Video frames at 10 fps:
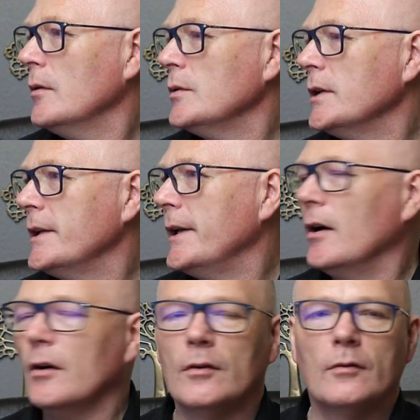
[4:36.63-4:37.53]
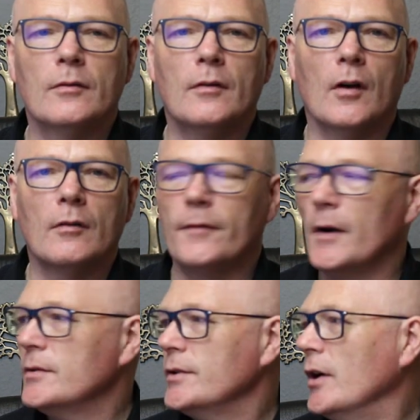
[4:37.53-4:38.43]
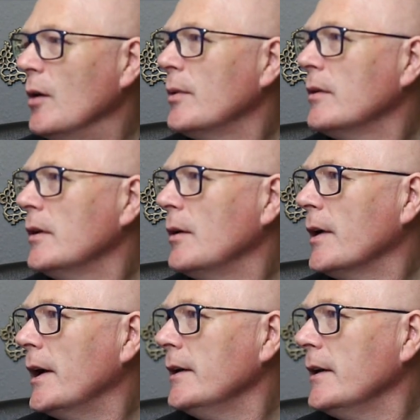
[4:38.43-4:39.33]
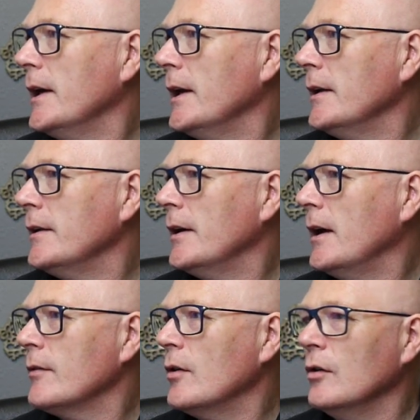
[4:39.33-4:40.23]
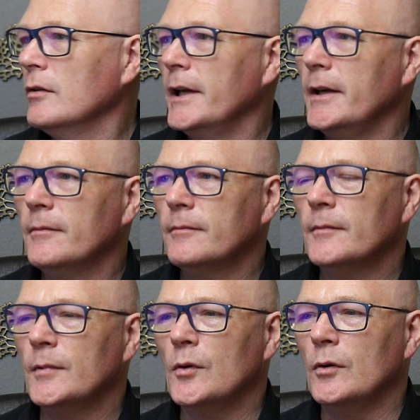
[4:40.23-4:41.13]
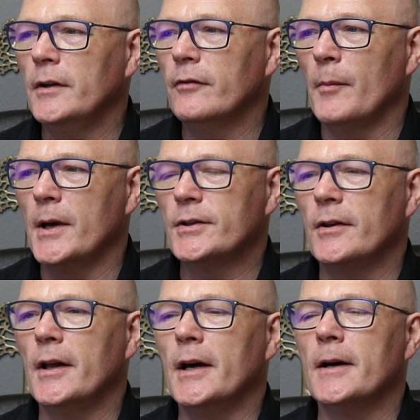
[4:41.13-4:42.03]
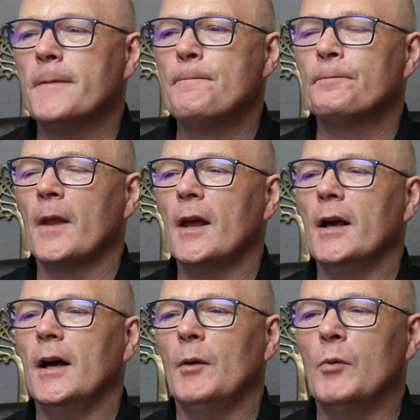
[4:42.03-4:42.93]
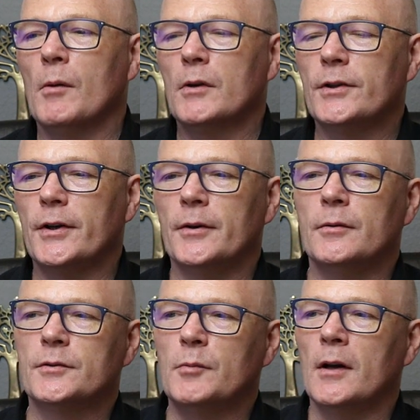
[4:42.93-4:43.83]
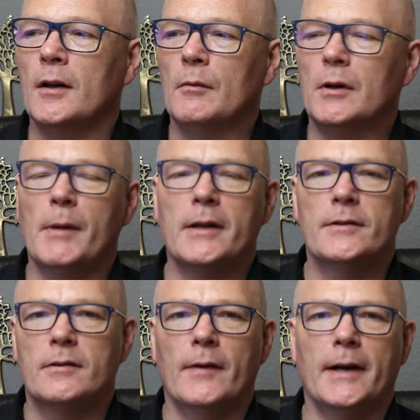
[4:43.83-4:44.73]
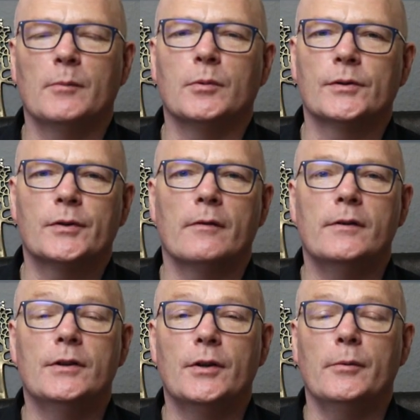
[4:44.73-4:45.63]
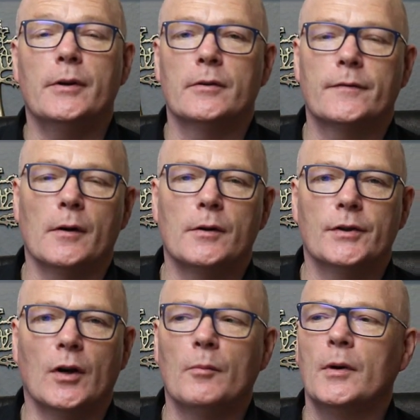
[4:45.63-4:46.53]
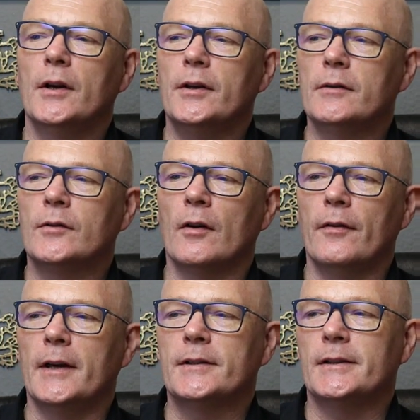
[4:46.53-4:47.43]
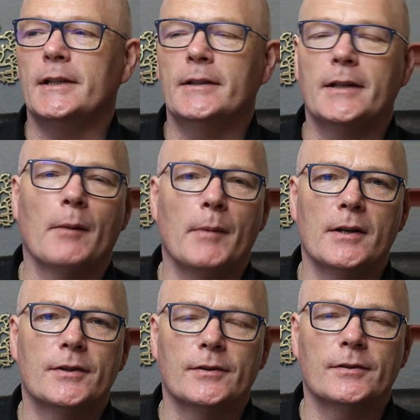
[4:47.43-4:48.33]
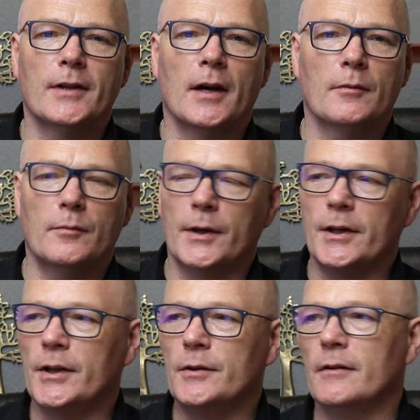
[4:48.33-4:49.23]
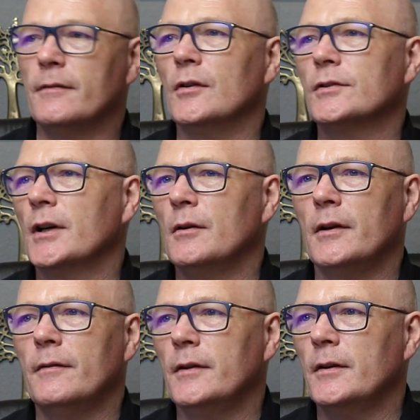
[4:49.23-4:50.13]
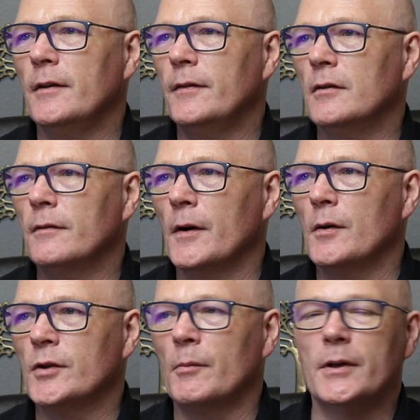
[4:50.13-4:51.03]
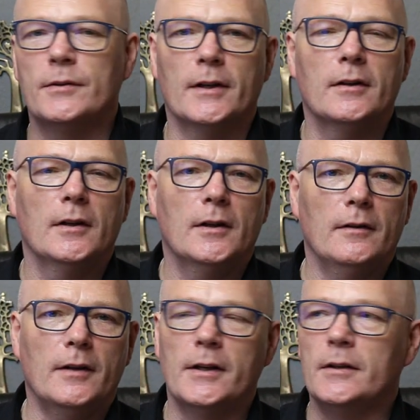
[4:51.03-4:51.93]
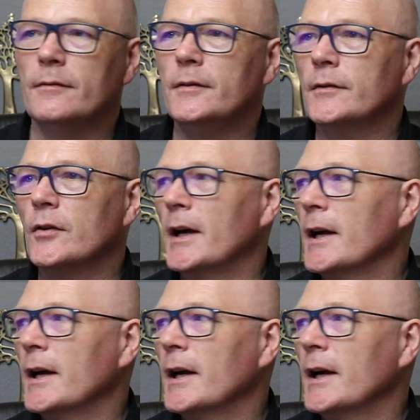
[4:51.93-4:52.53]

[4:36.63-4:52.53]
was I did it on on Photoshop, okay, and uh, I've got all the all the information there. And what I'm going to do as well, I'm going to make this available. So if you do use Photoshop, you've got this in the dimensions that we can use it for. So if you if you're a Photoshop user, then you've you've got